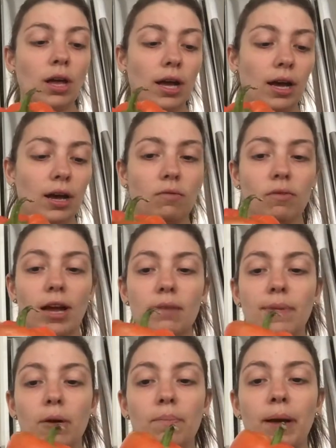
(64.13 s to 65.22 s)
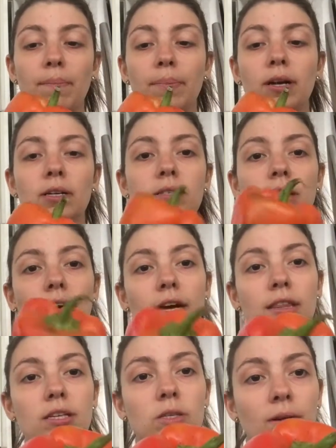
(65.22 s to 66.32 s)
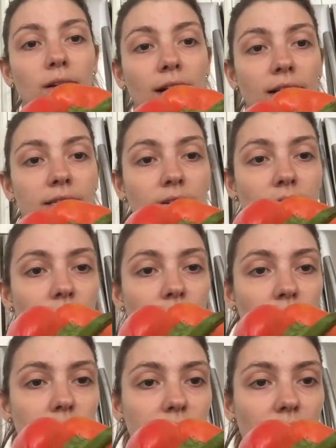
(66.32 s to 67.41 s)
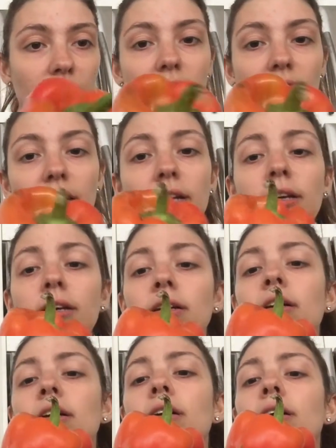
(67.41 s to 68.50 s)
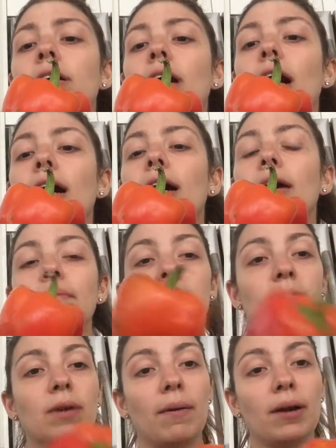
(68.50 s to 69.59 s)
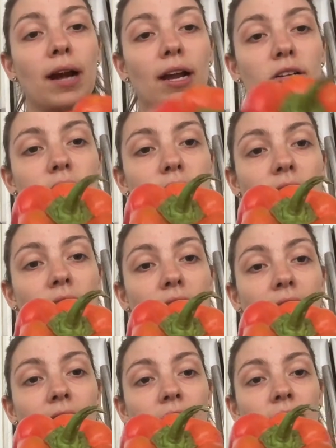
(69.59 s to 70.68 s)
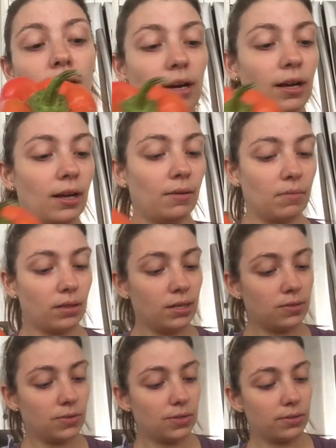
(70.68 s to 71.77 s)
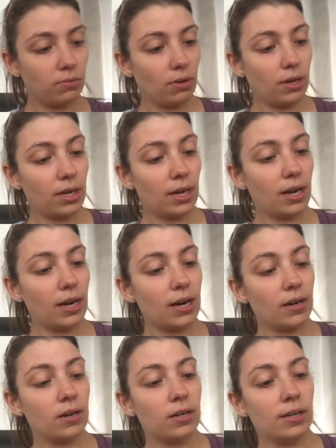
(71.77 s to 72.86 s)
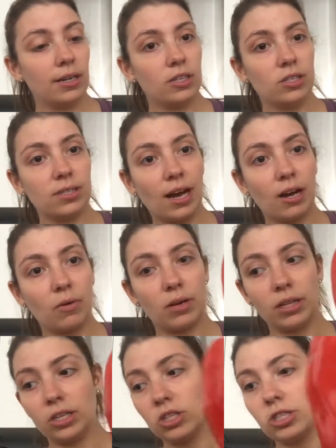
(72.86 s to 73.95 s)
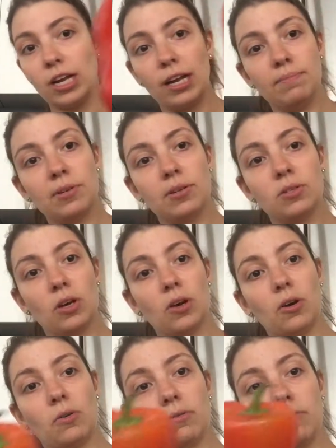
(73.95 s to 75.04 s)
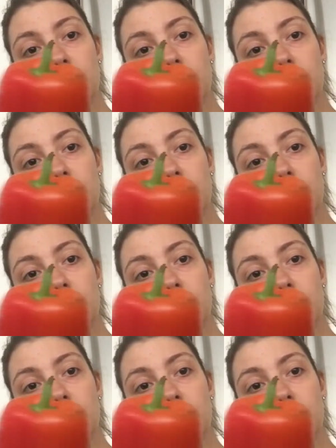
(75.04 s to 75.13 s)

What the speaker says: red bell peppers. This one has a little ding on it. This one I kind of just cut out. This here just awkwardly shaped, so